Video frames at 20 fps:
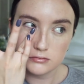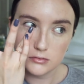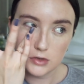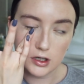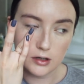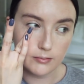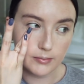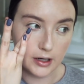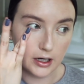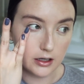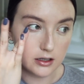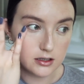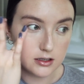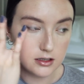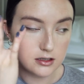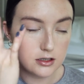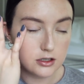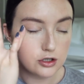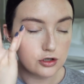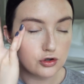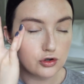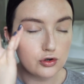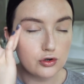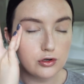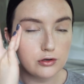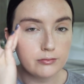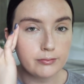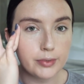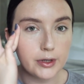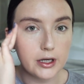comparison is
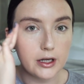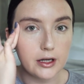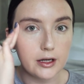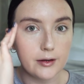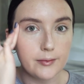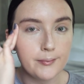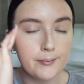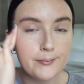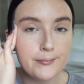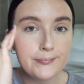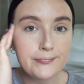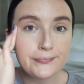drawn, but